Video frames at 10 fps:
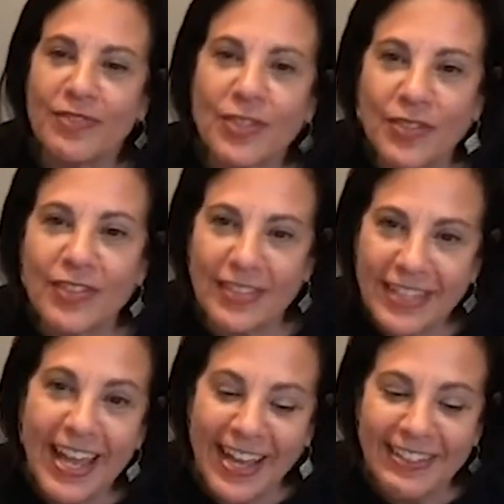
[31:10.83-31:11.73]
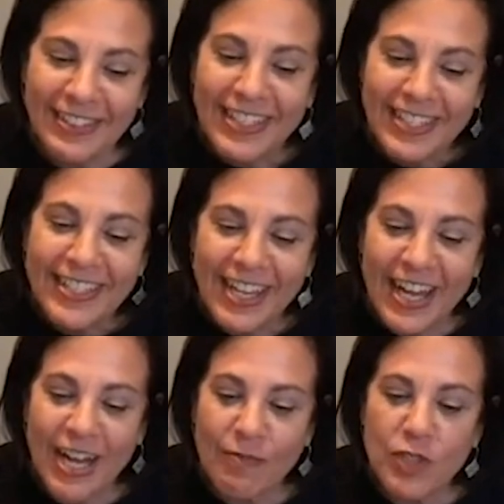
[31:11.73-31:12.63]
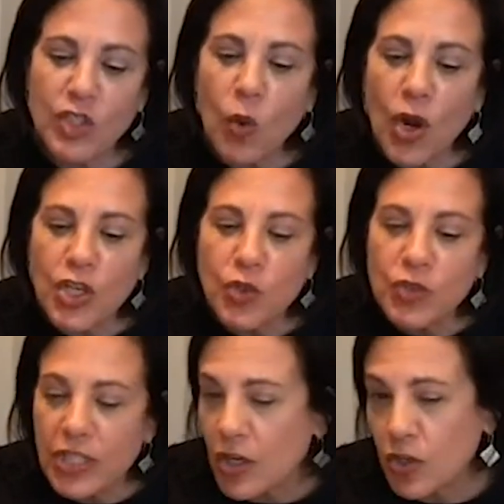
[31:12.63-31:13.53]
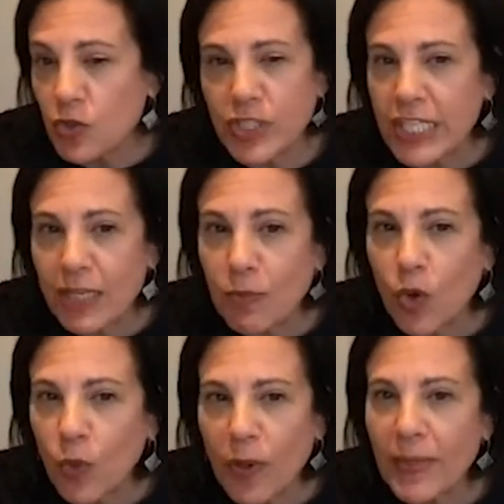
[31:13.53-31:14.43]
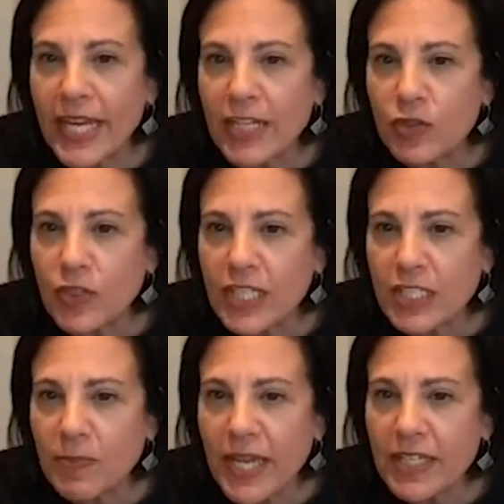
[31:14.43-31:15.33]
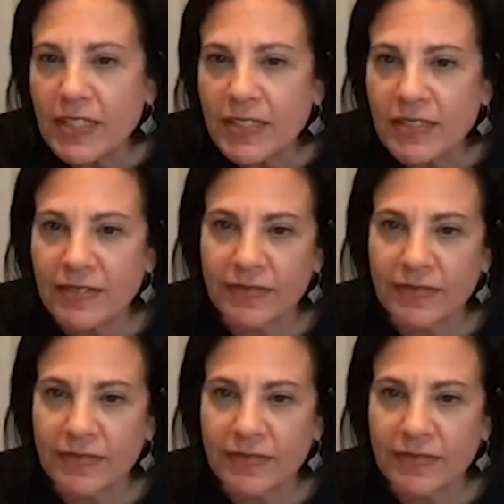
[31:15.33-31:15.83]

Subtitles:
So, yeah. So are you seeing more women enter this space?